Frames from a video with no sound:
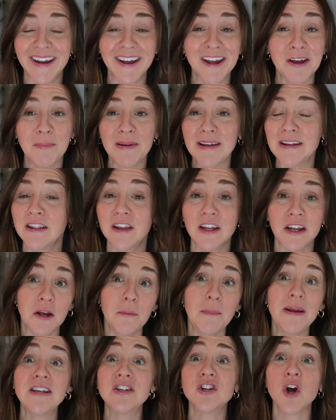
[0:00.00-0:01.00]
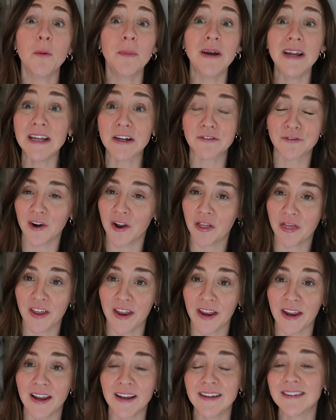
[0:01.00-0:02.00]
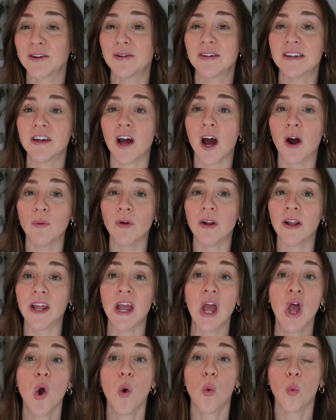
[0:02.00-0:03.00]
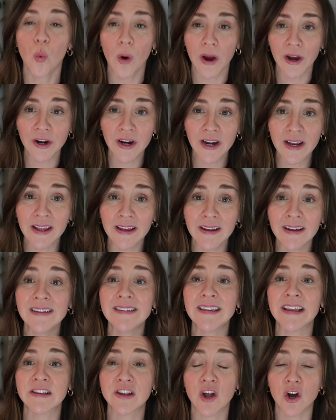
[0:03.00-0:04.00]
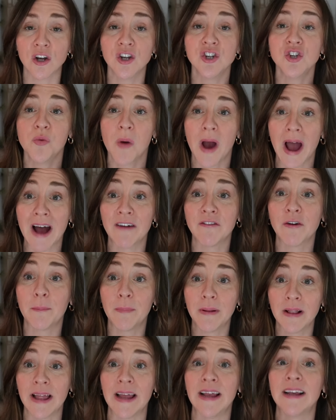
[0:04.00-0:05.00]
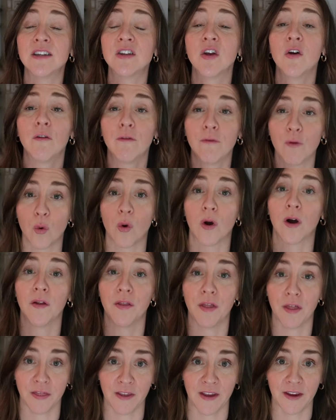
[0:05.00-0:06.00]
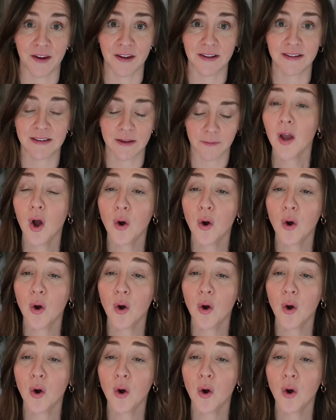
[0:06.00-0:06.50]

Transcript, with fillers: It could be it could be so many different things. So it's not really where it is as long as you have a place for the things.